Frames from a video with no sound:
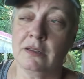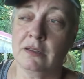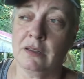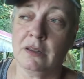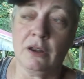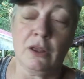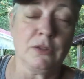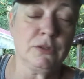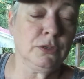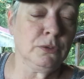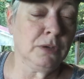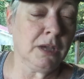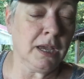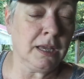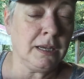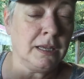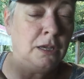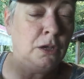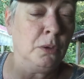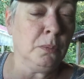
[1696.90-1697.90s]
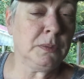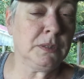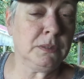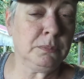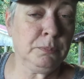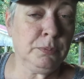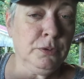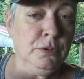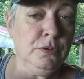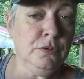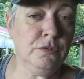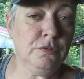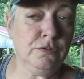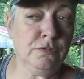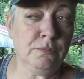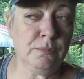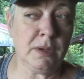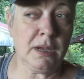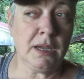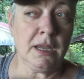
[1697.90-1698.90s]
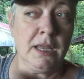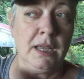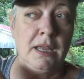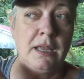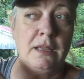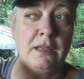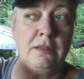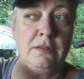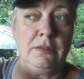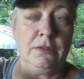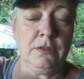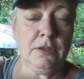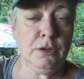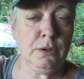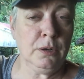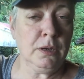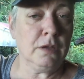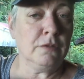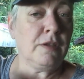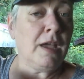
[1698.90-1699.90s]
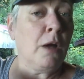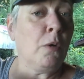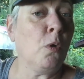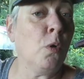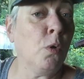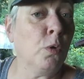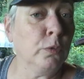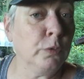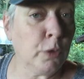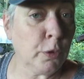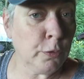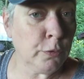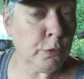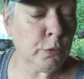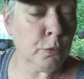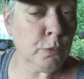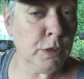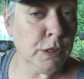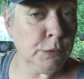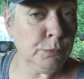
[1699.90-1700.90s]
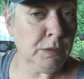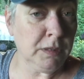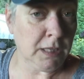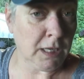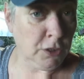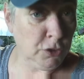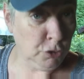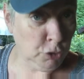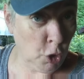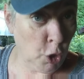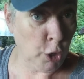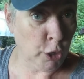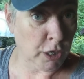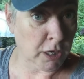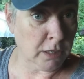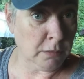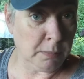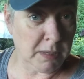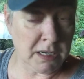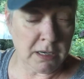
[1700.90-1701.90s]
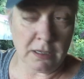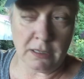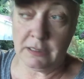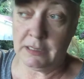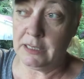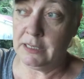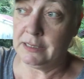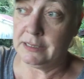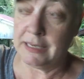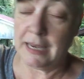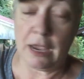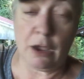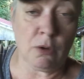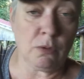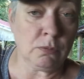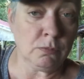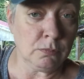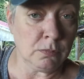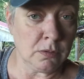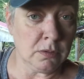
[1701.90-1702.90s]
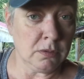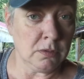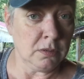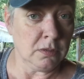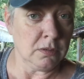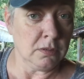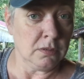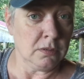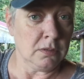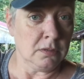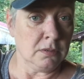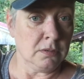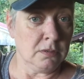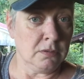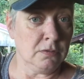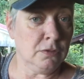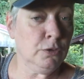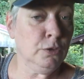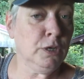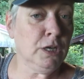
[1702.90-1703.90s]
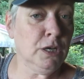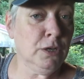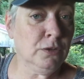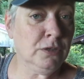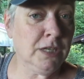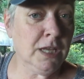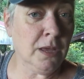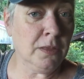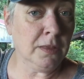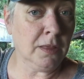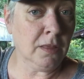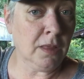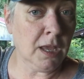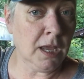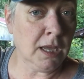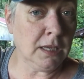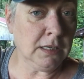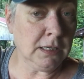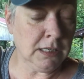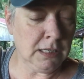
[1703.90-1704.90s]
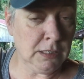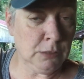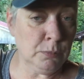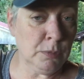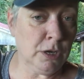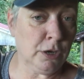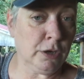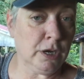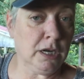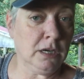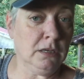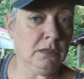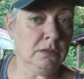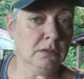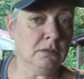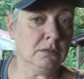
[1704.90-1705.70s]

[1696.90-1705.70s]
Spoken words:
It also kind of helps prove my theory of how old Arthur was when they started, because he's now 30 years down the line and he's married.